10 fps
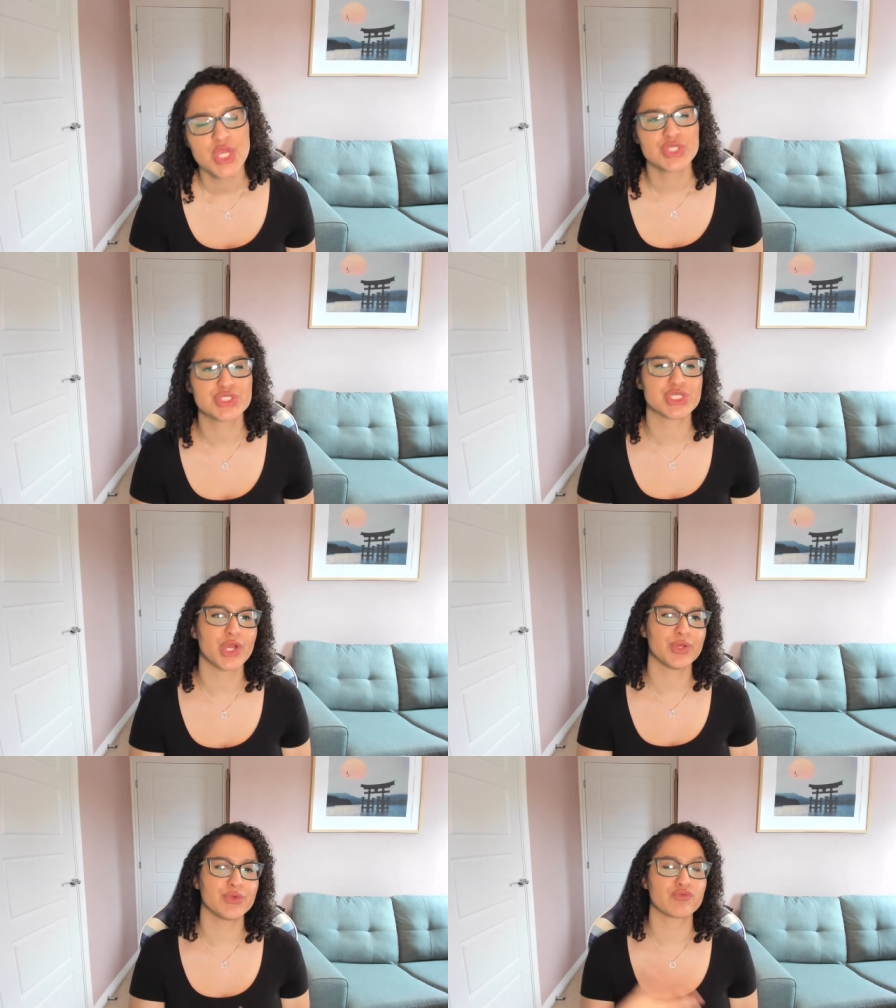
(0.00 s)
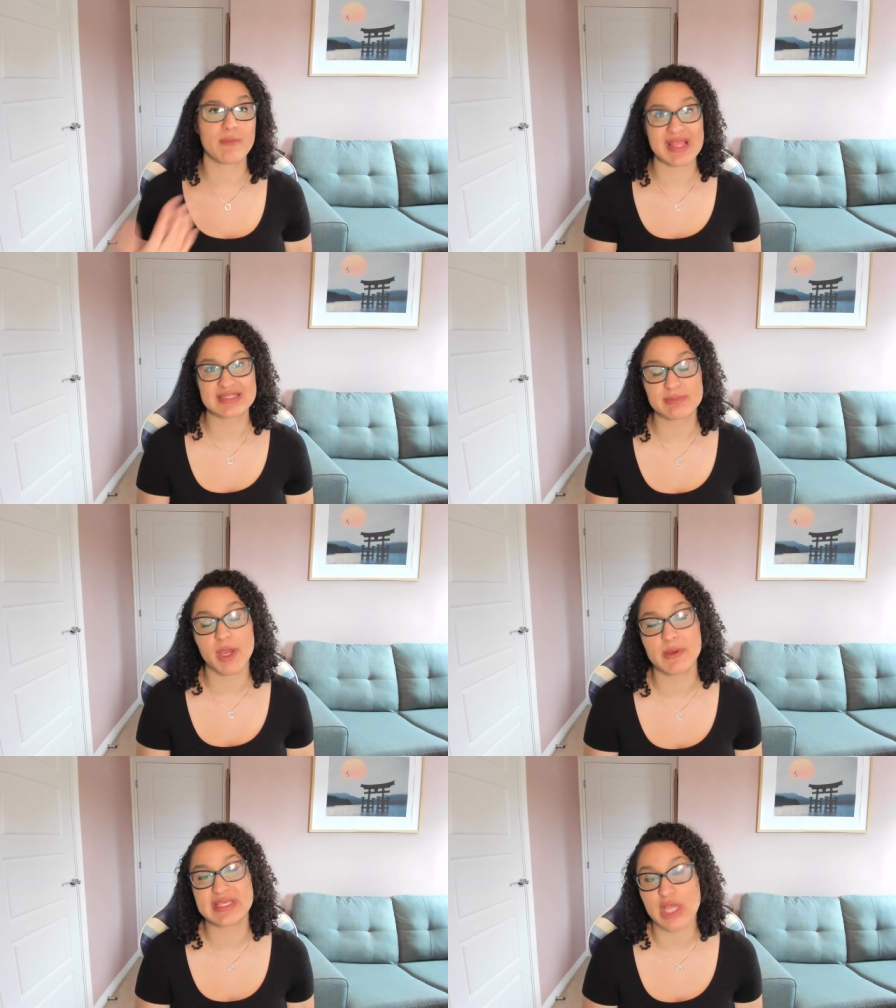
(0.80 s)
so romantic
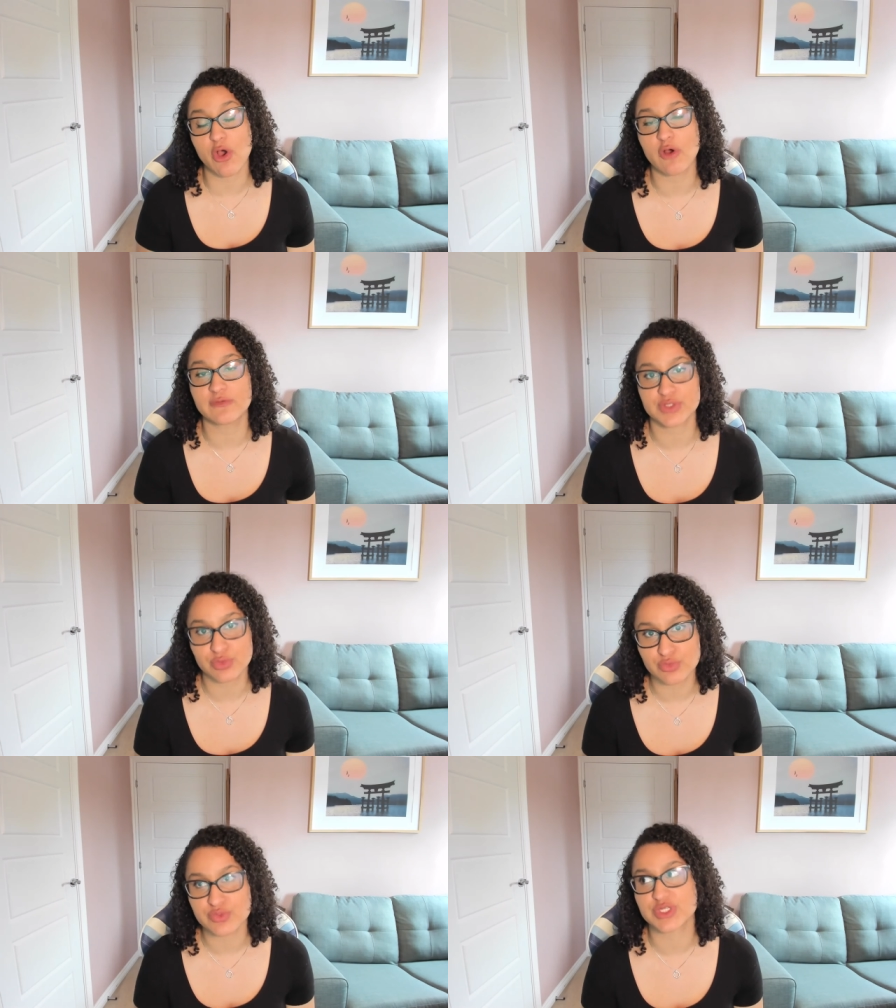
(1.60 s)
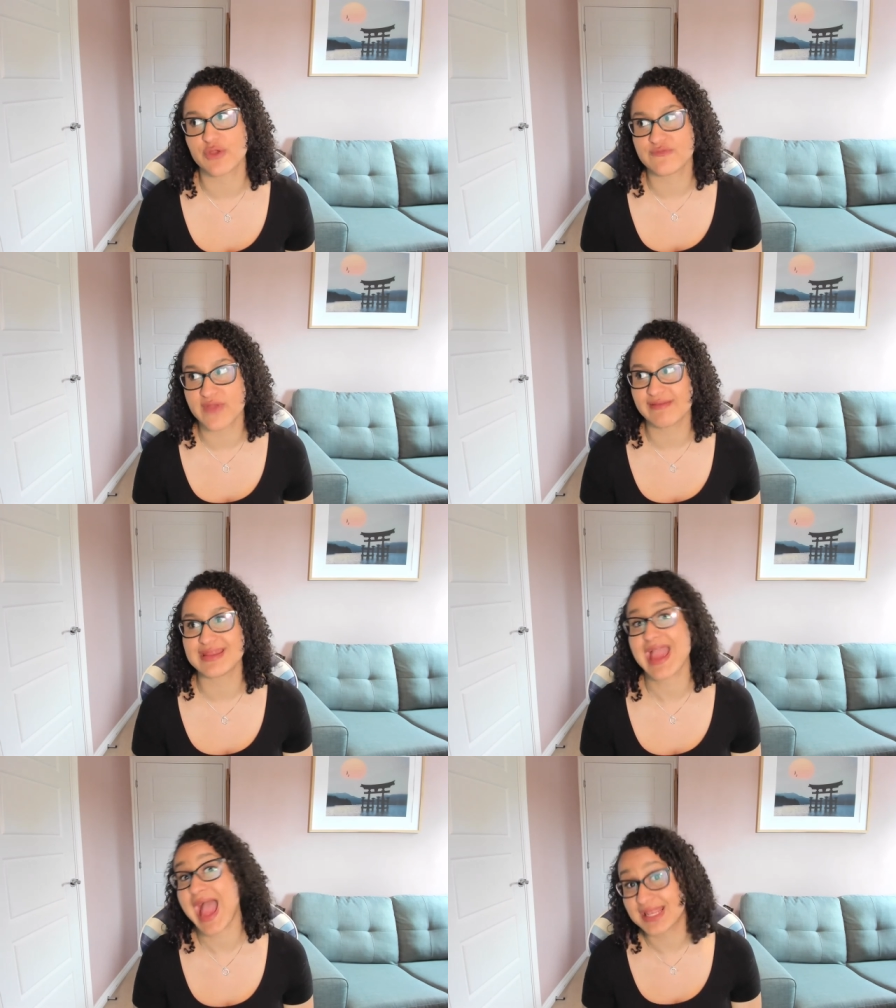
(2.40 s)
poets are often also
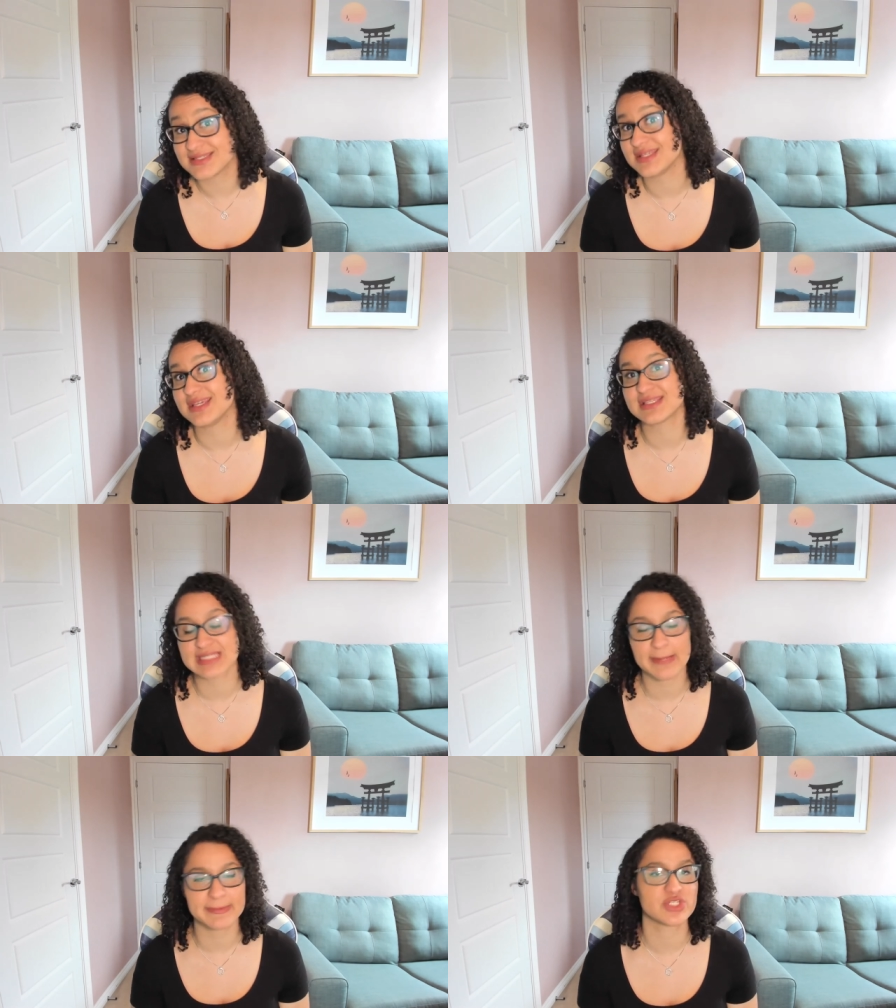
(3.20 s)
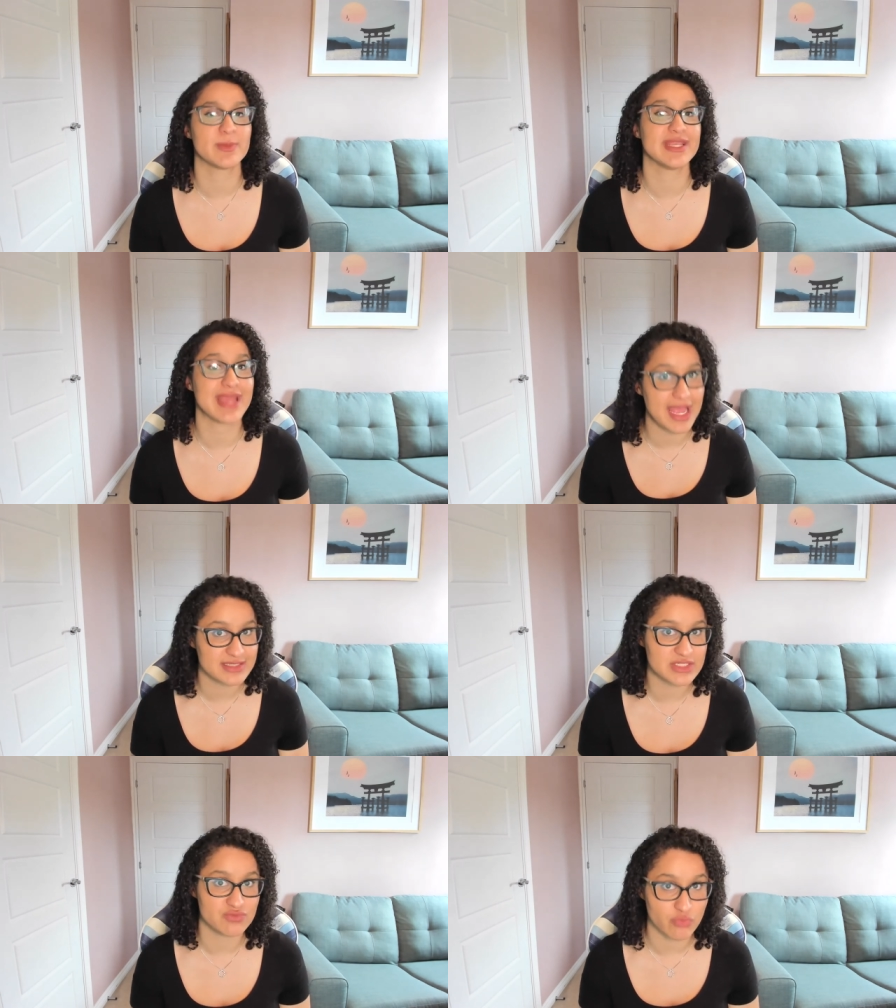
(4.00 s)
very anti-establishment
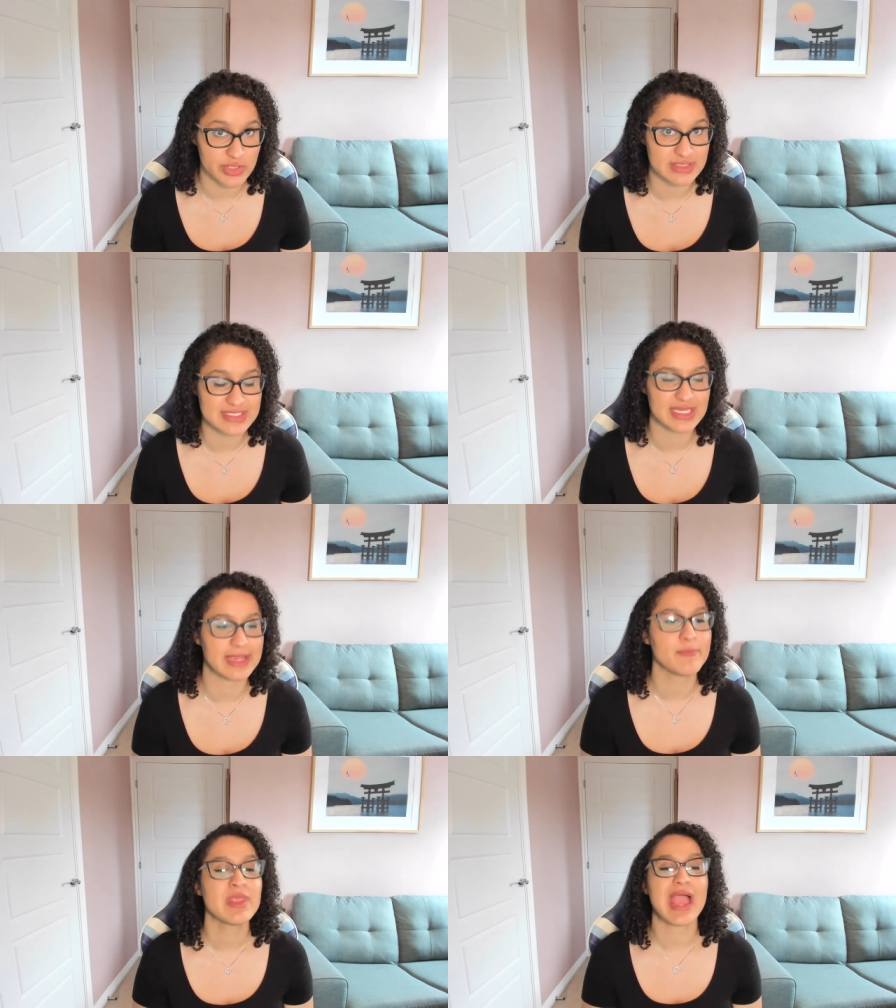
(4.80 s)
anti-royalty